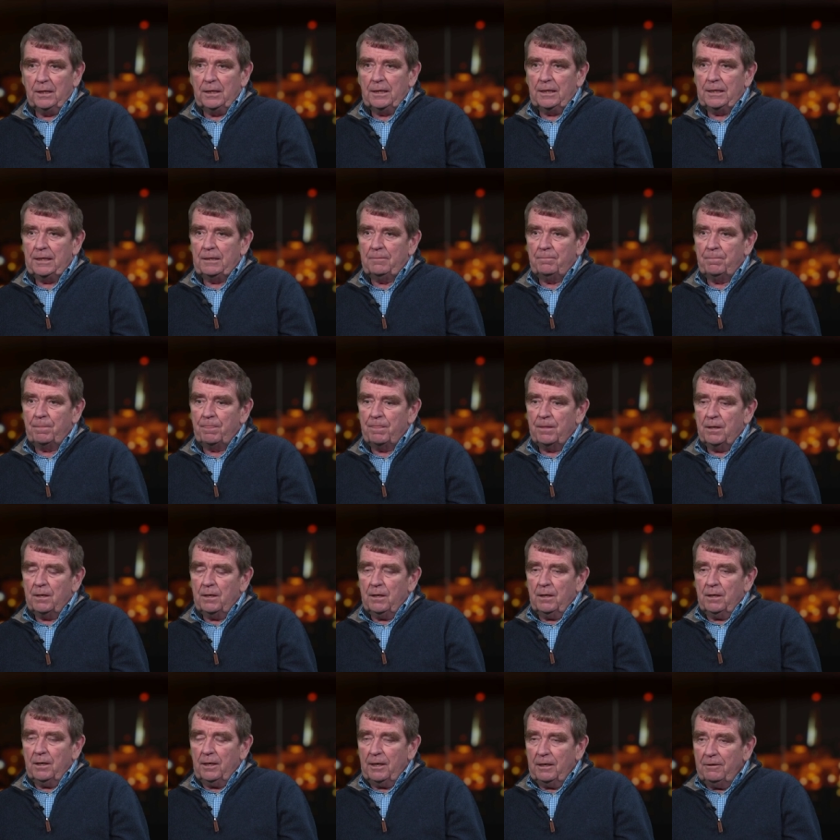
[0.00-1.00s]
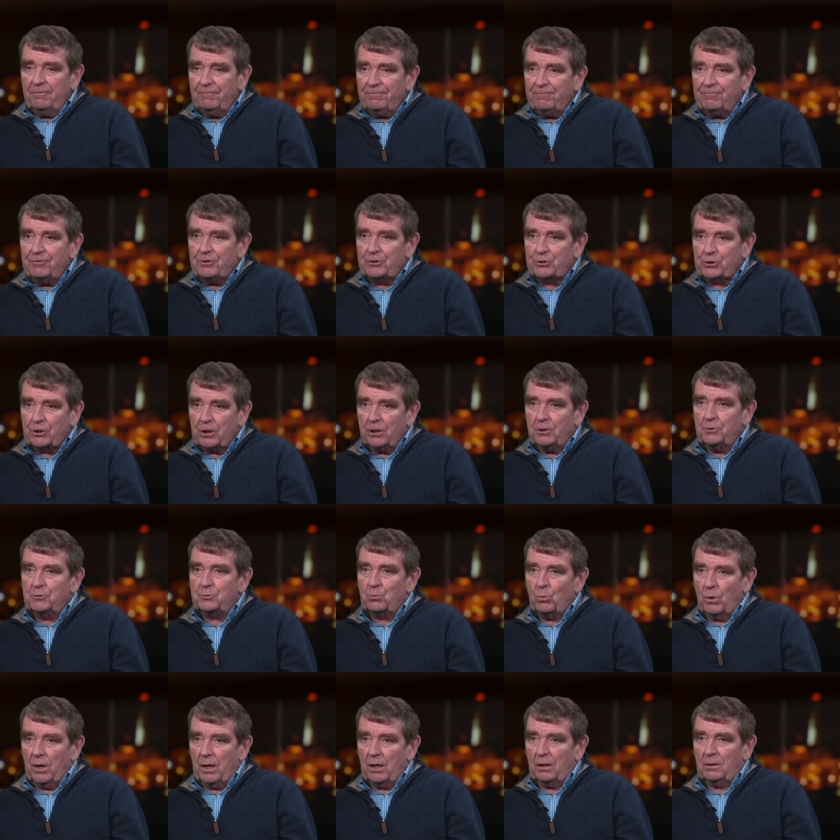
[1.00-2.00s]
Um, if this goes
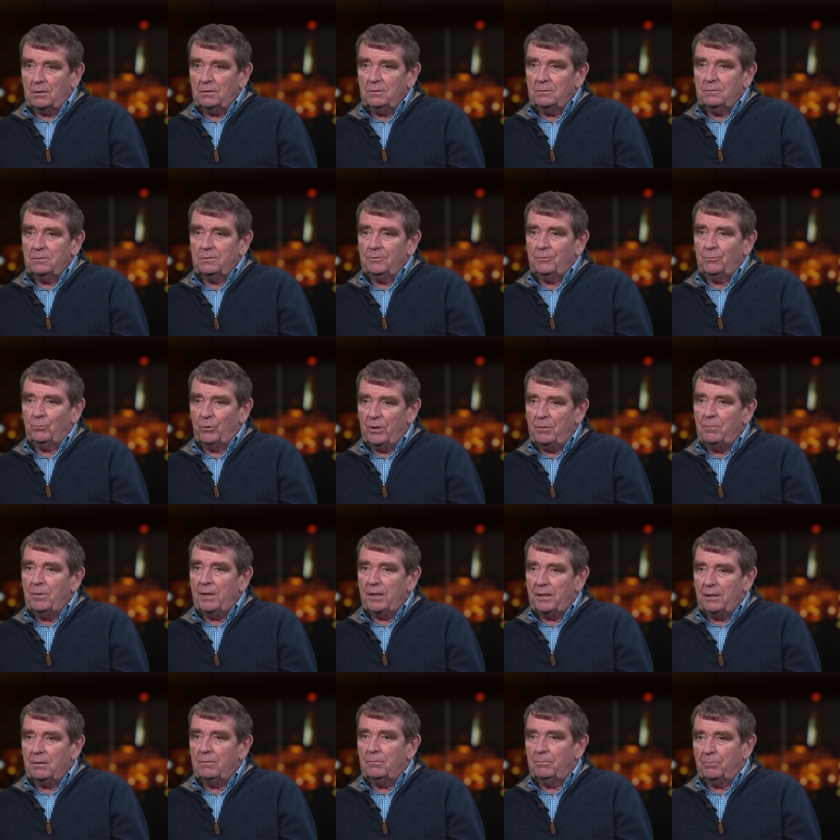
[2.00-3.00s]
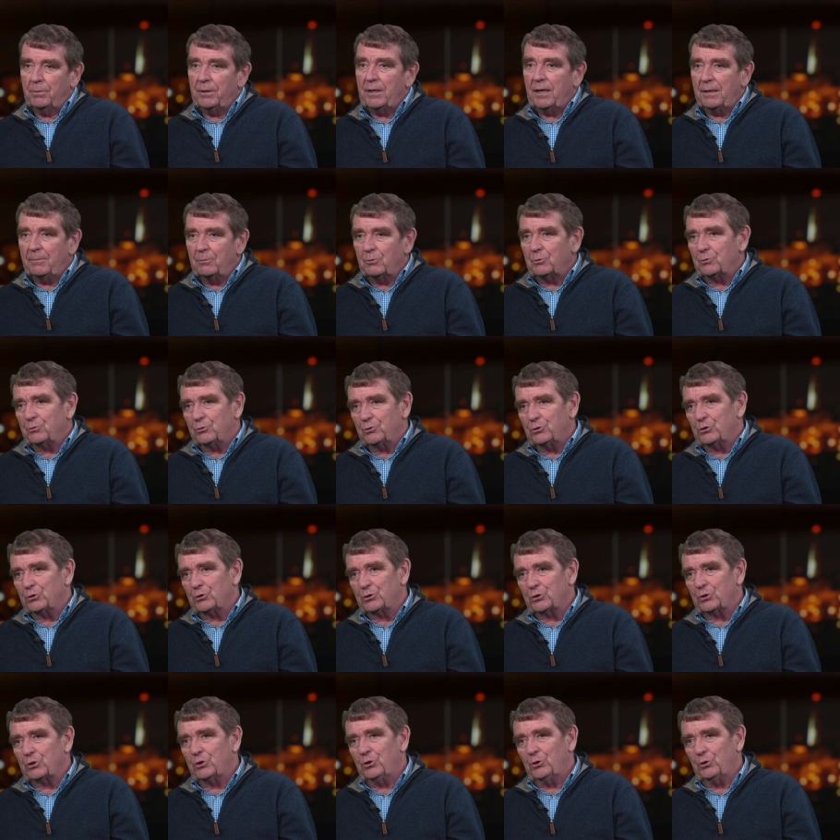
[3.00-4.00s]
well, we may be able to
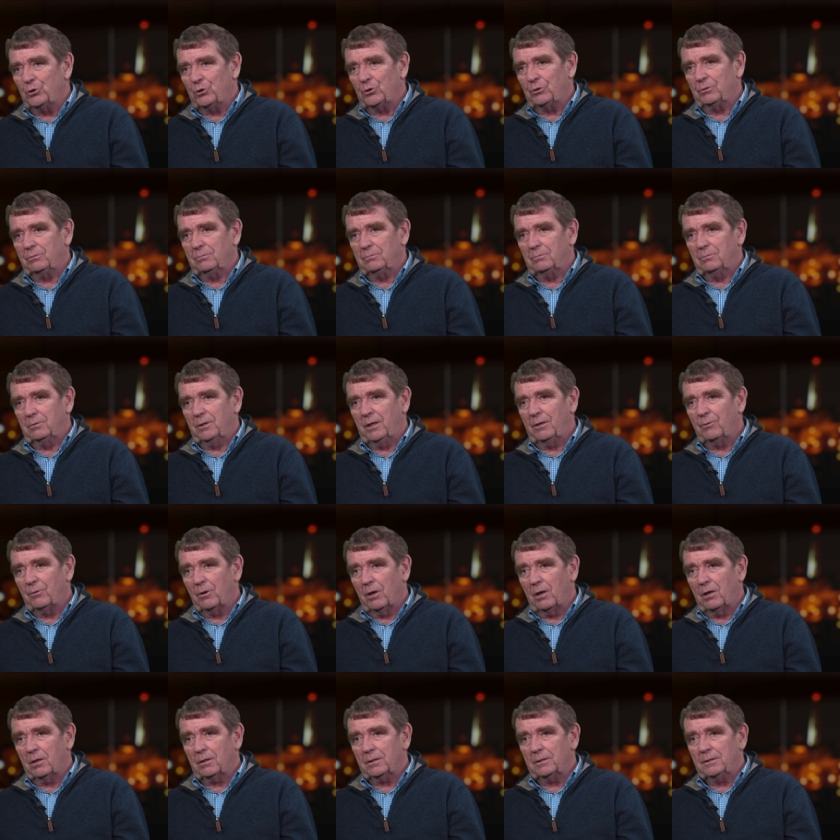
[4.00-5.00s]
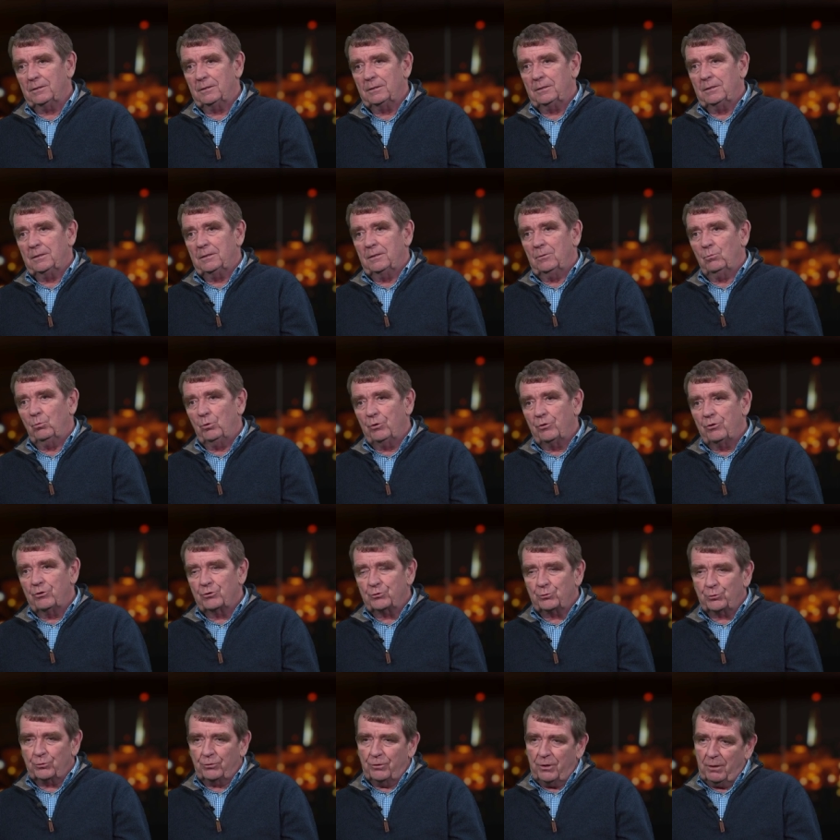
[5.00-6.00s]
secure Iraq with the
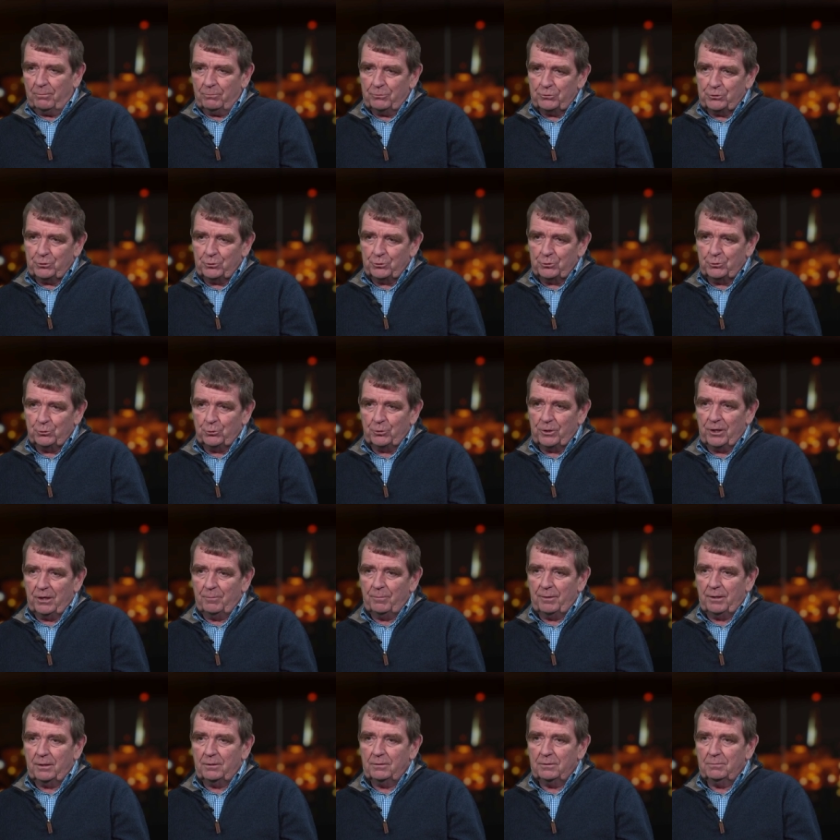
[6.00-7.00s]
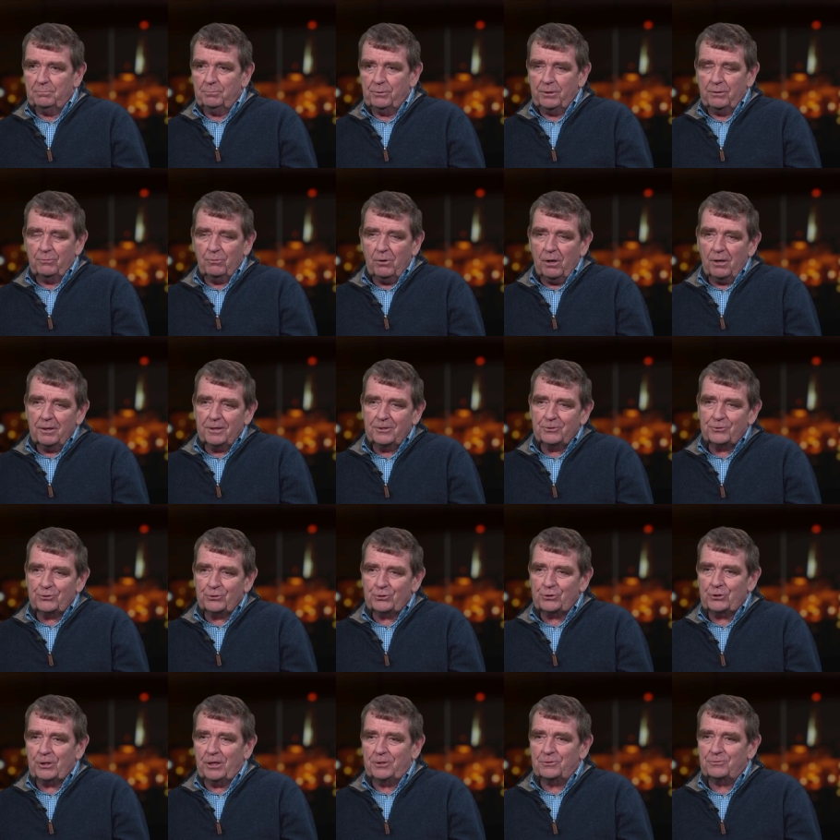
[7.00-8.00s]
sort of numbers you're talking about, but Iraq is the
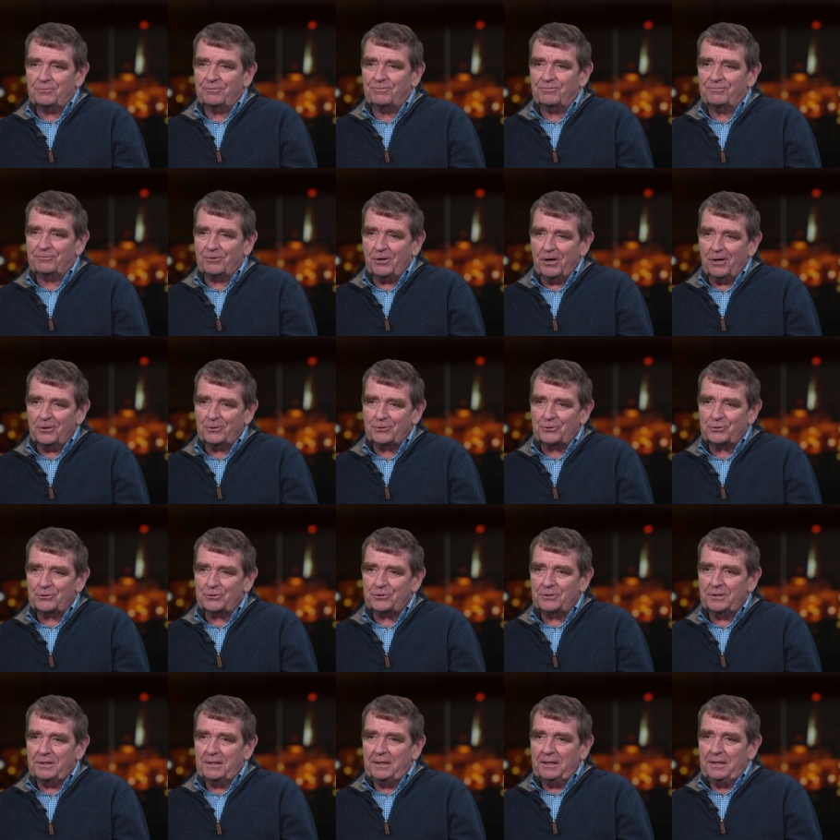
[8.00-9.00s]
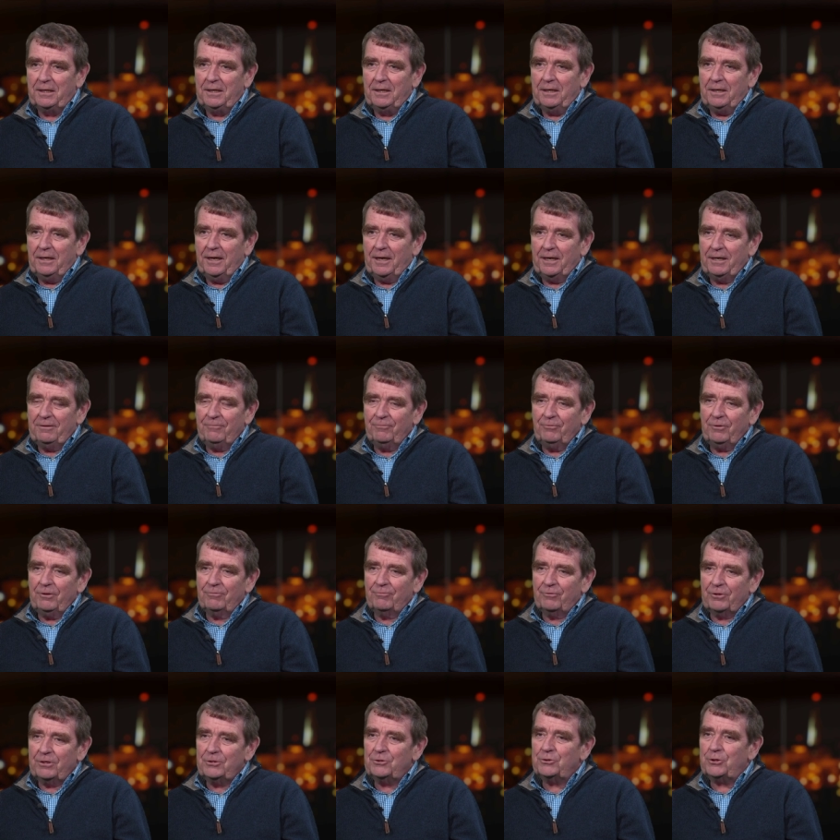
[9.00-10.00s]
size of France. And if,
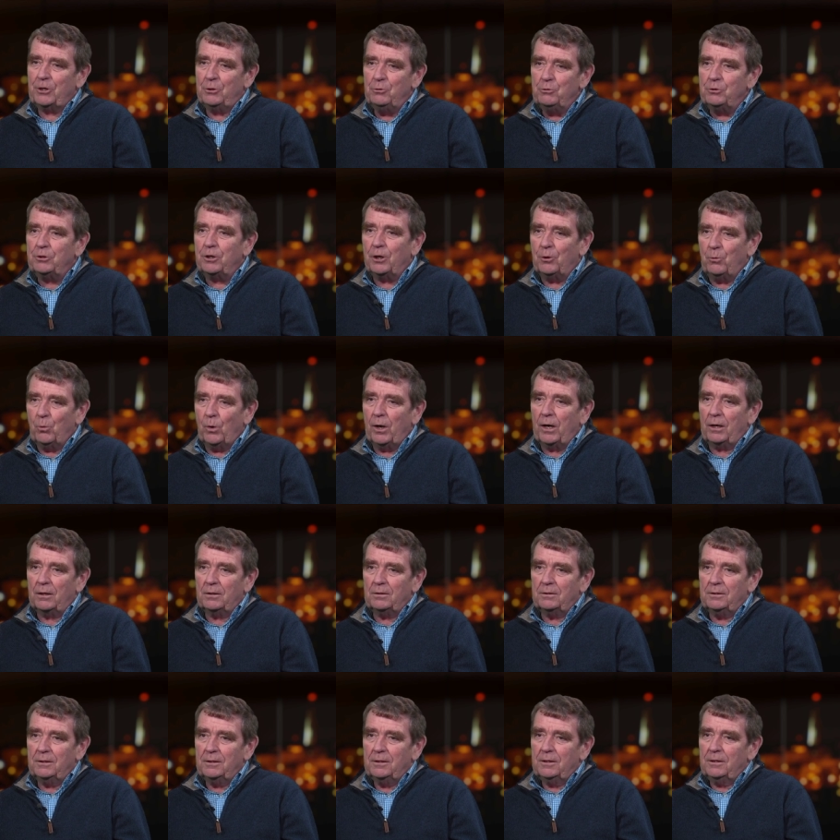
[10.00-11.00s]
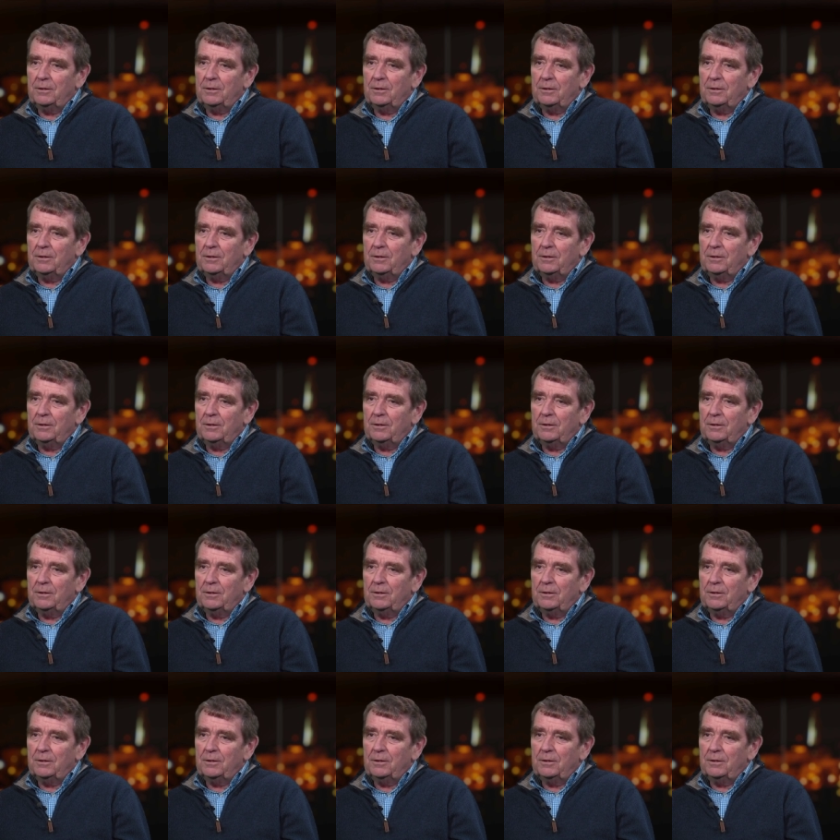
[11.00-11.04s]
if things don't go well,